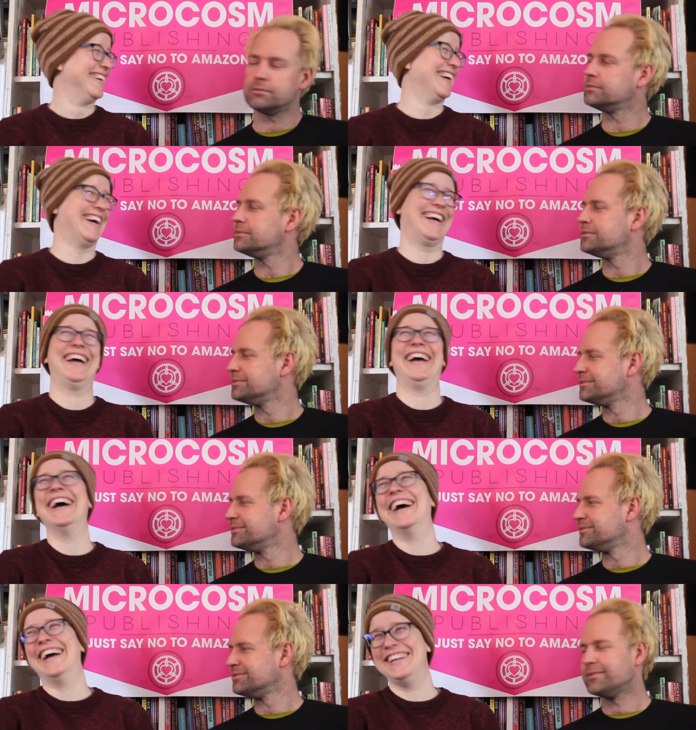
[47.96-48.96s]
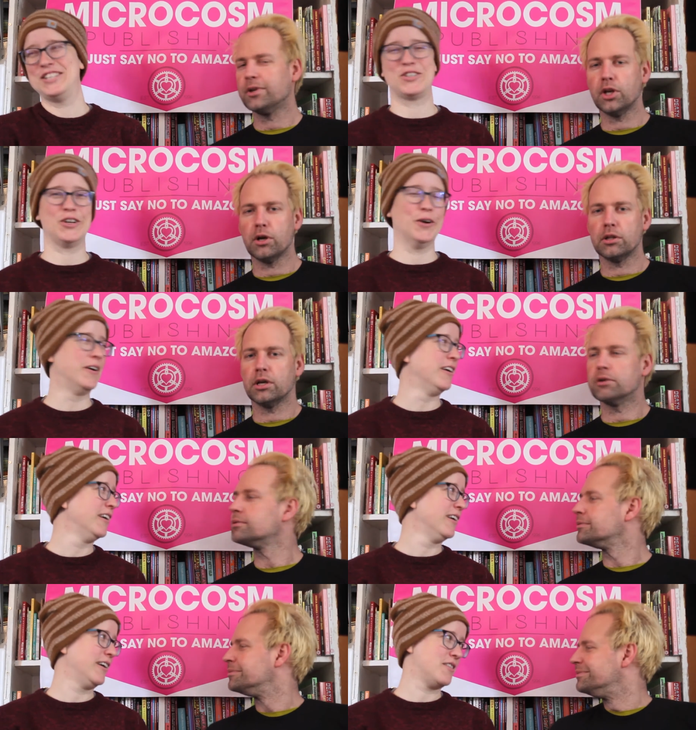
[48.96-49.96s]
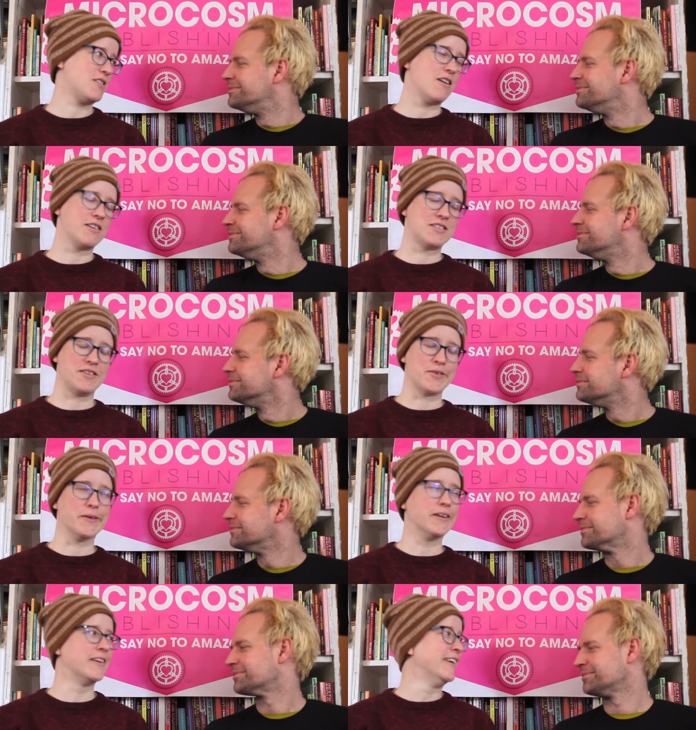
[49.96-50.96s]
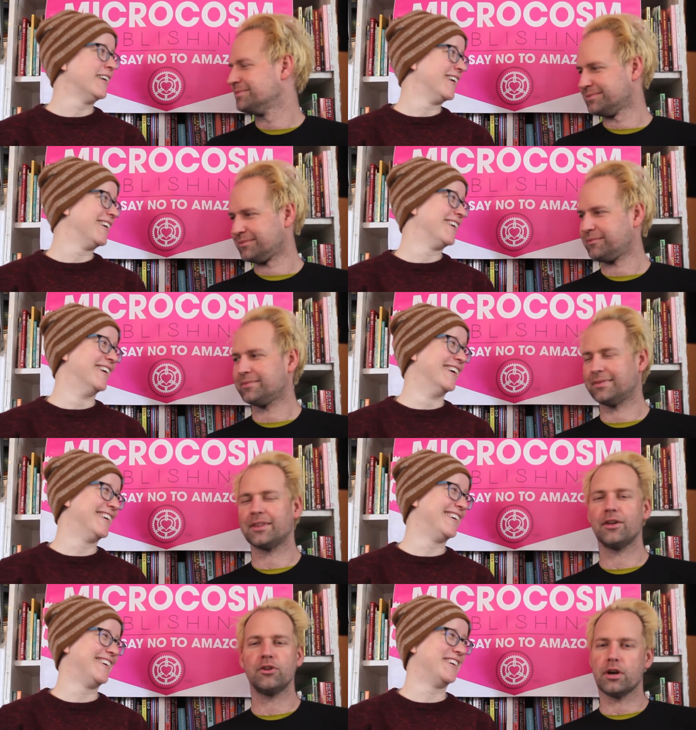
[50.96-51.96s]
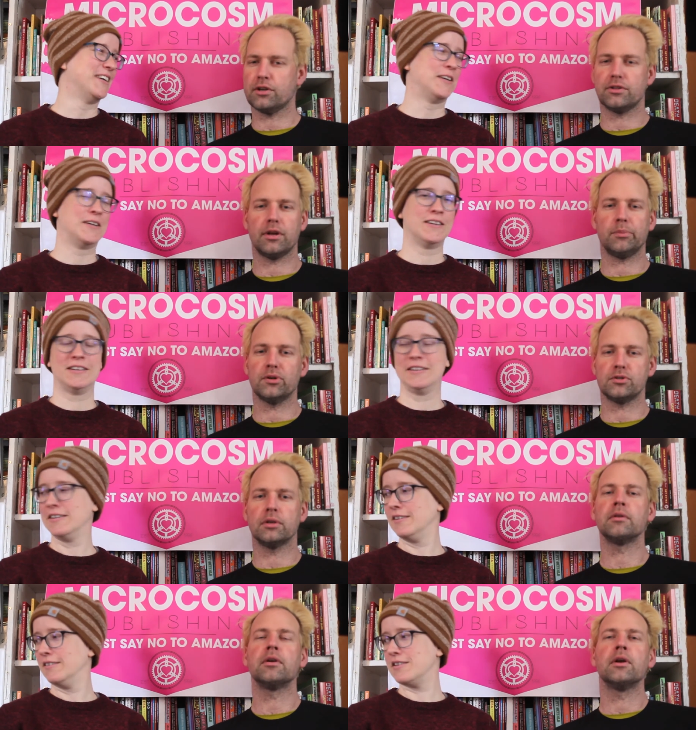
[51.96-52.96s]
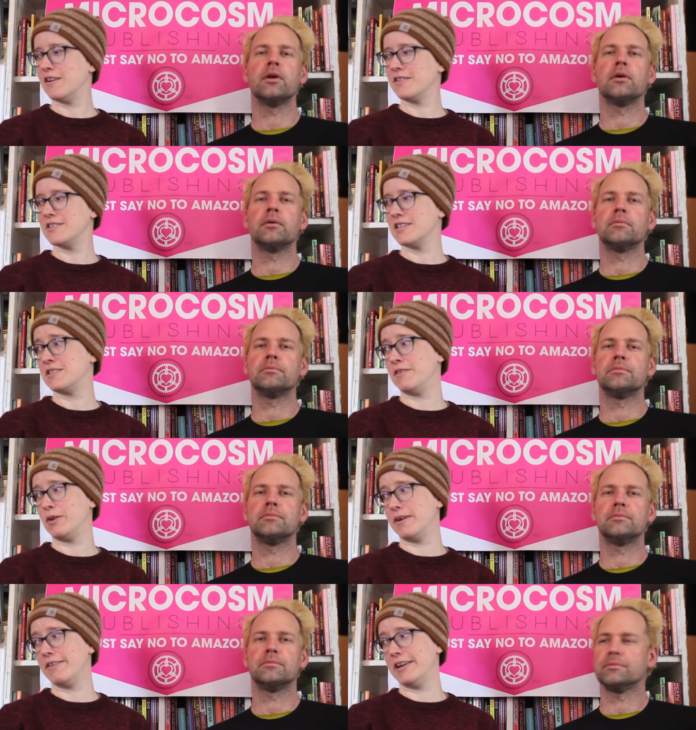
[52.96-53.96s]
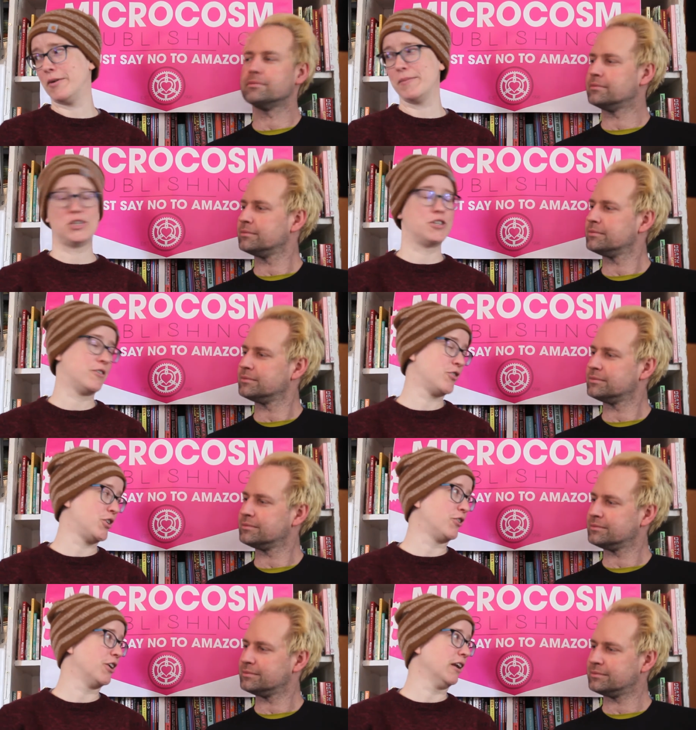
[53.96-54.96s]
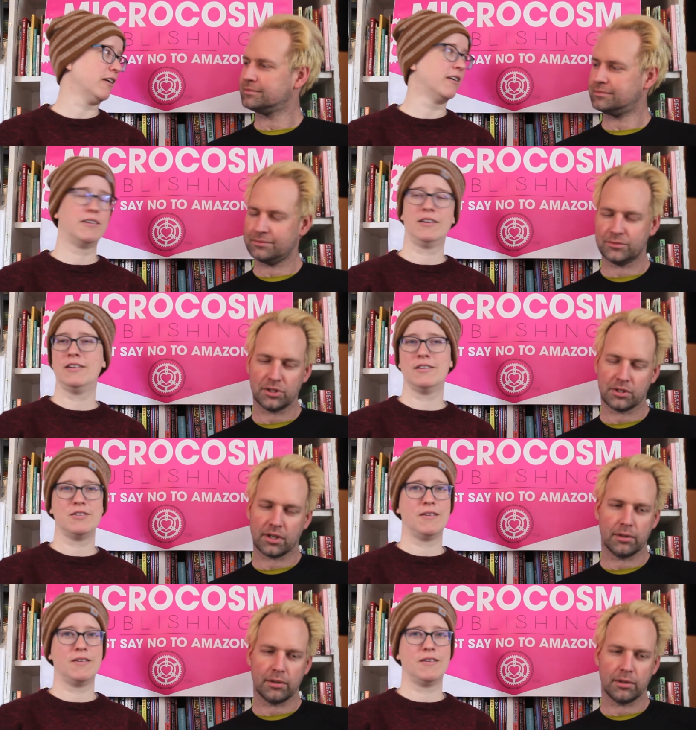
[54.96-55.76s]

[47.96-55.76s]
Speaker 1: It's YOLO. True.
Speaker 2: And the dog is another one.
Speaker 1: Dog is not a person.
Speaker 2: The dog is six feet away right now, much to her chagrin.
Speaker 1: She's kind